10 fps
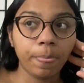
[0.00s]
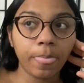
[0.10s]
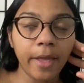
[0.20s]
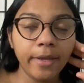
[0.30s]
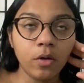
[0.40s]

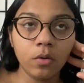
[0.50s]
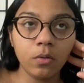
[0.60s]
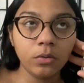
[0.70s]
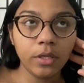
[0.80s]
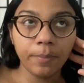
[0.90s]
I
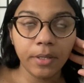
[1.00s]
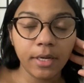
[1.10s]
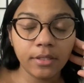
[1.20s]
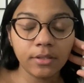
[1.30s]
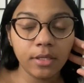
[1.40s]
called them and I
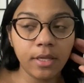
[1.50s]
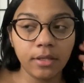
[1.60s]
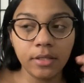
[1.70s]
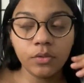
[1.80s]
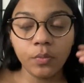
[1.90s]
said that this